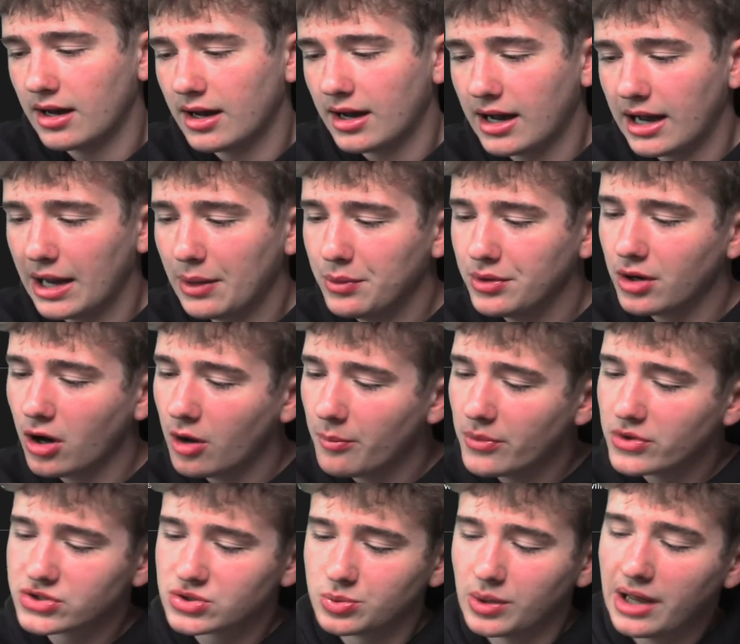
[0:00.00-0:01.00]
I would
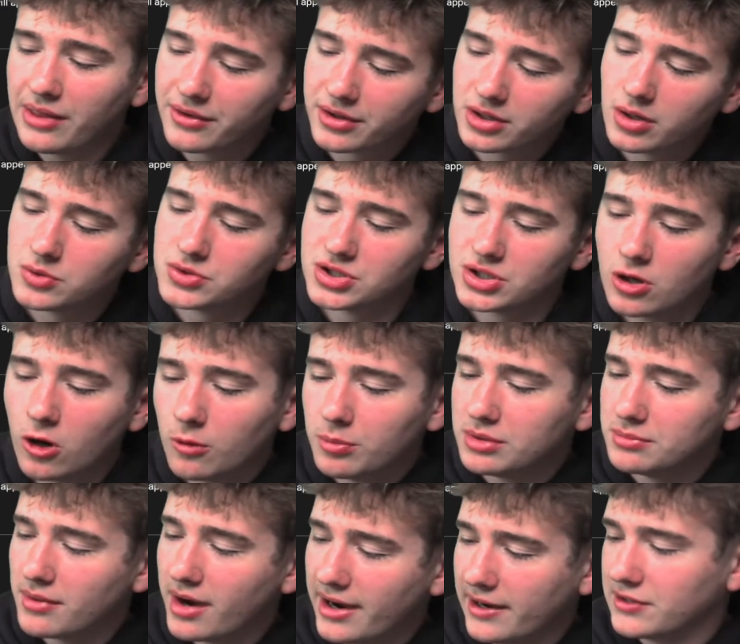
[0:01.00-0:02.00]
almost rather go
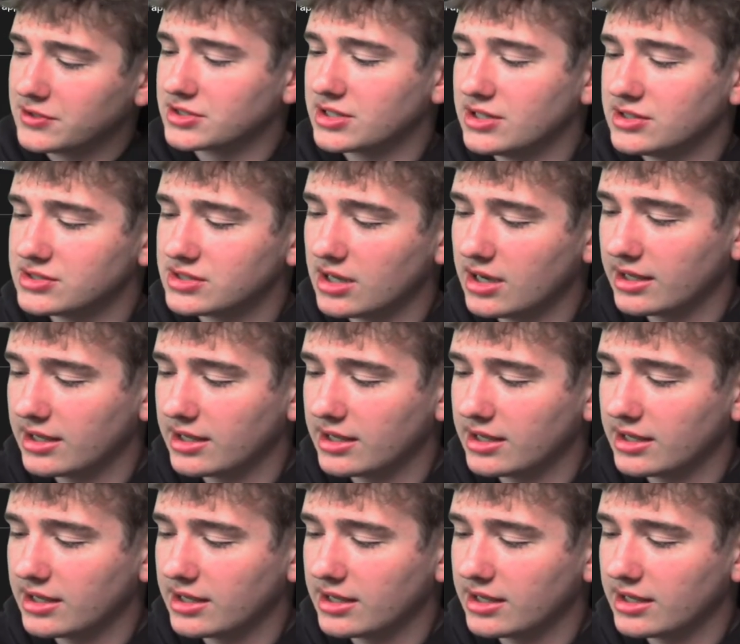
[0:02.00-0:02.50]
Jacoby Myers because,